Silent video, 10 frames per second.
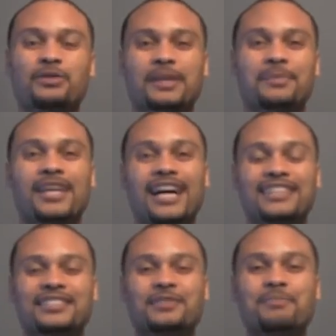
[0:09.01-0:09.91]
what's up
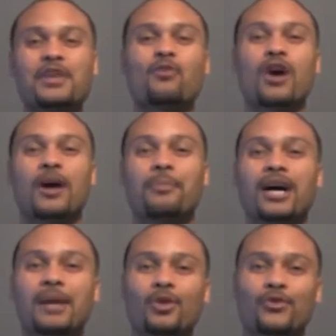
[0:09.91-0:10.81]
guys? It's me, Juan Pablo